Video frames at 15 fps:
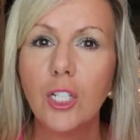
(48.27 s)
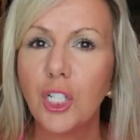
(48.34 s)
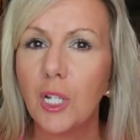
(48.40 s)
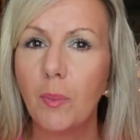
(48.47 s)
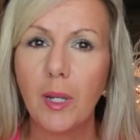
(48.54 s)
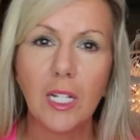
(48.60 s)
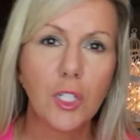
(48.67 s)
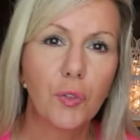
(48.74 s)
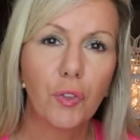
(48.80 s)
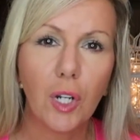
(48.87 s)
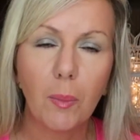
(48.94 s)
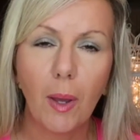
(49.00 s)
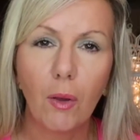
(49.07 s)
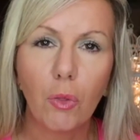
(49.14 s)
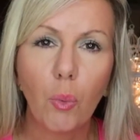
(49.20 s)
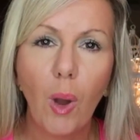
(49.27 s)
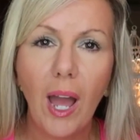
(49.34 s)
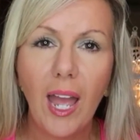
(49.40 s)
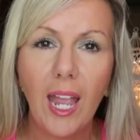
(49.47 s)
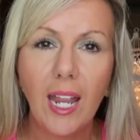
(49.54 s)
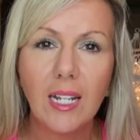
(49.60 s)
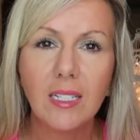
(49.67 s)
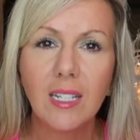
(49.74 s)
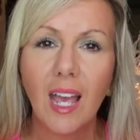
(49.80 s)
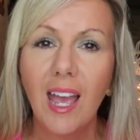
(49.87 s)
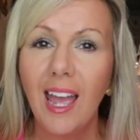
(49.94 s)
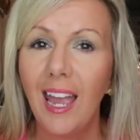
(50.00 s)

Shipping is free both ways.